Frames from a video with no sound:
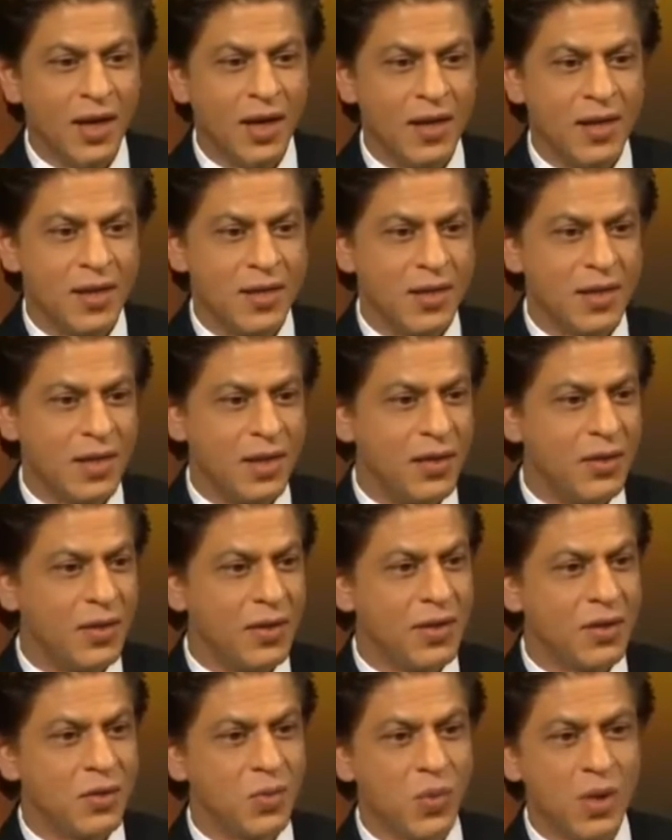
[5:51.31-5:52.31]
And then suddenly
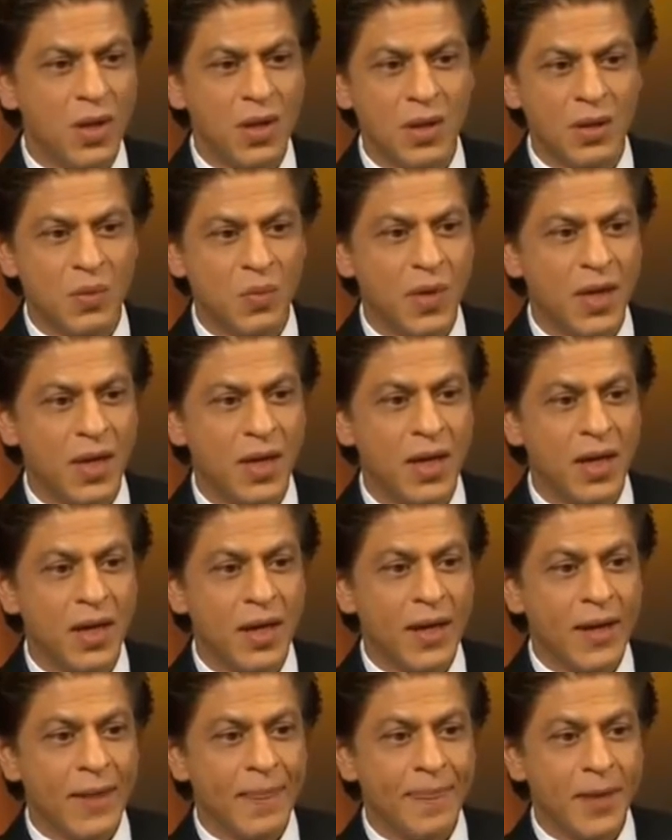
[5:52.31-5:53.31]
on this world where
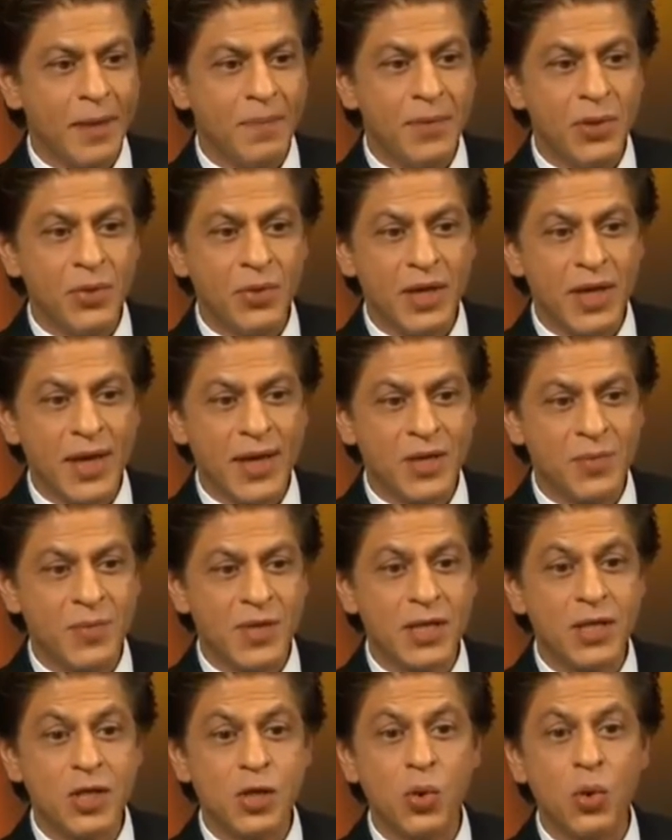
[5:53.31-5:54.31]
that beauty has
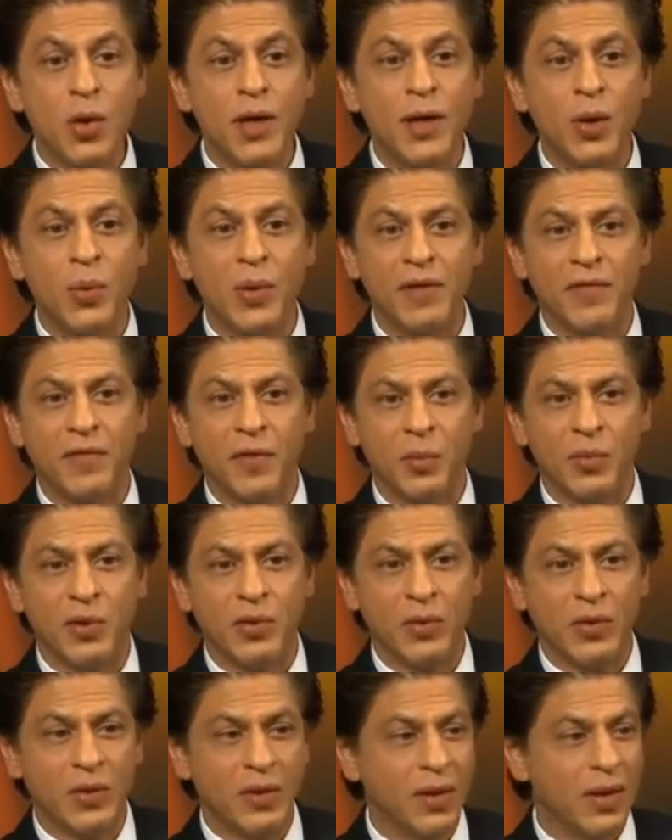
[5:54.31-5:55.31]
been stolen away from
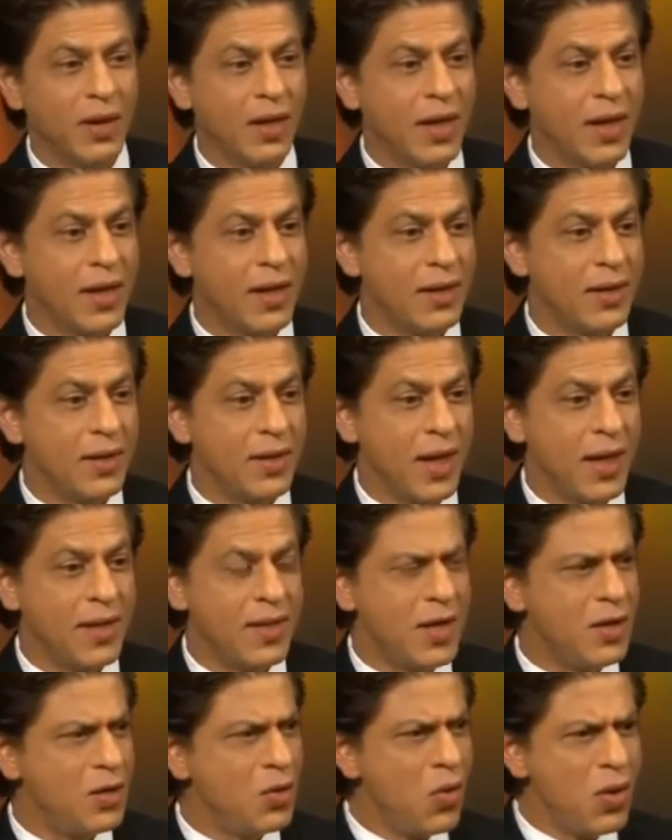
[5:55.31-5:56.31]
you, and
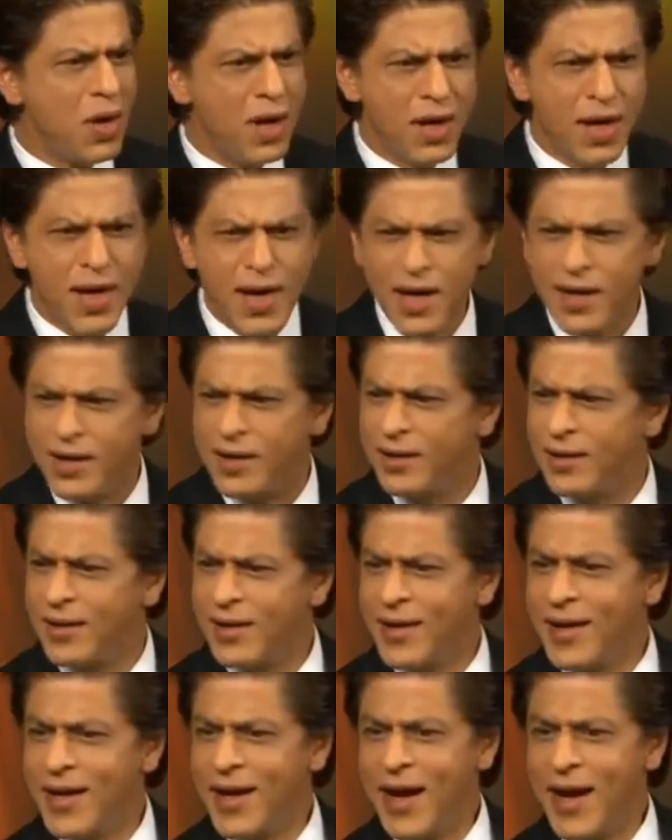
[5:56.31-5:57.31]
they don't need
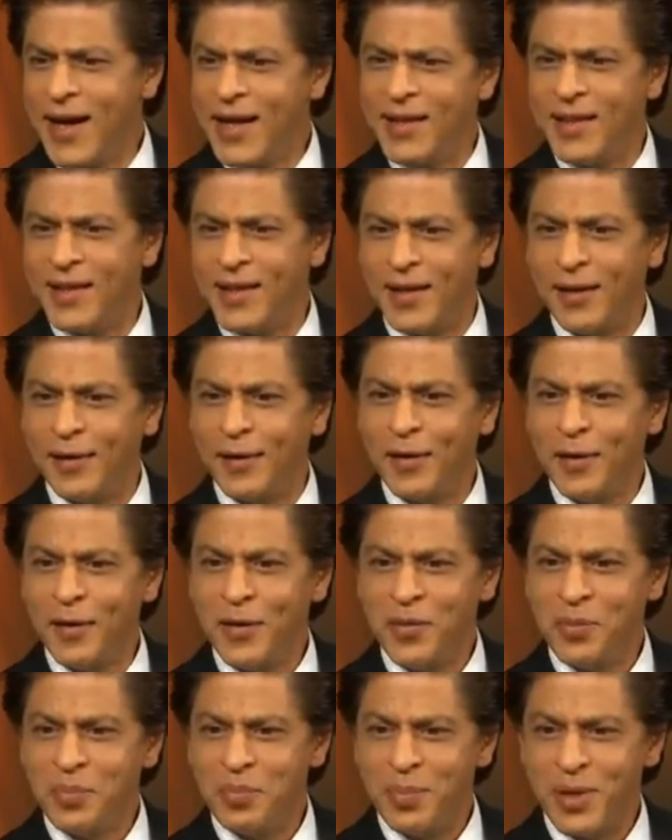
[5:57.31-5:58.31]
anything
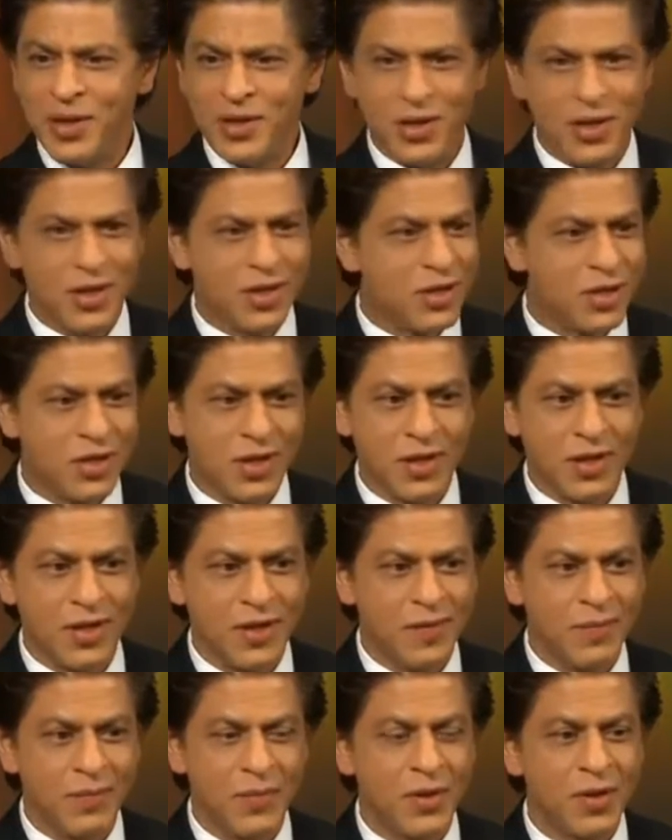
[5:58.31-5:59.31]
but just
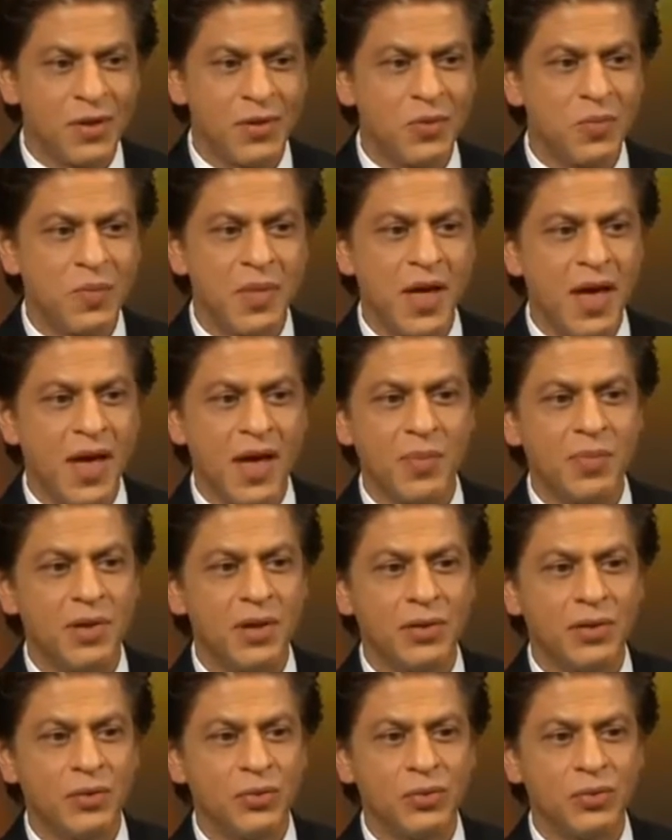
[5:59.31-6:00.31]
to be
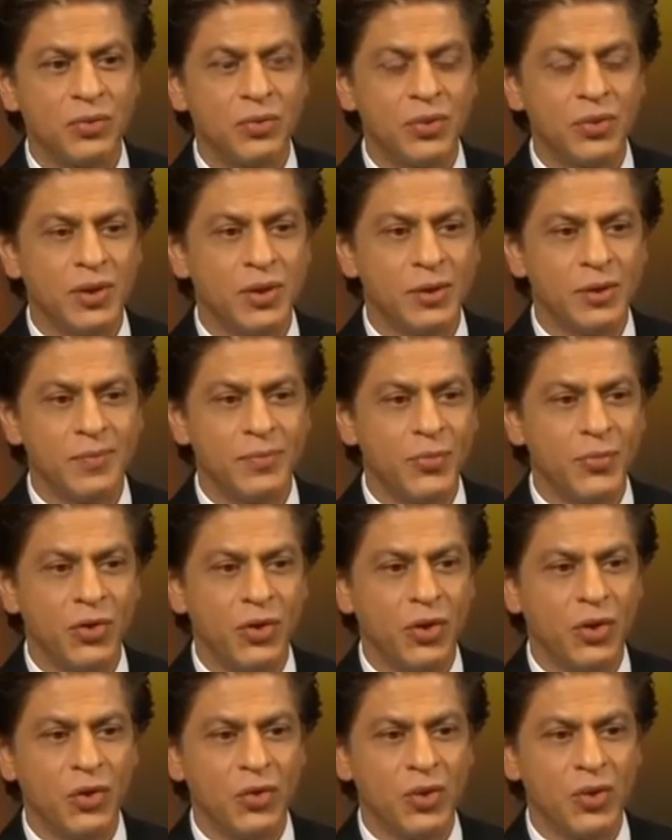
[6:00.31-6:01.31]
able
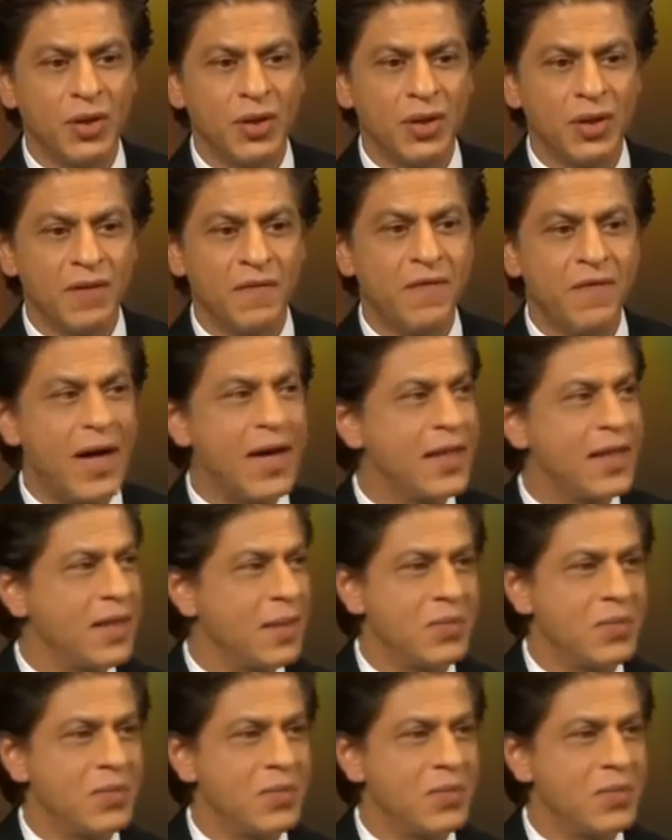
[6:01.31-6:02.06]
to, define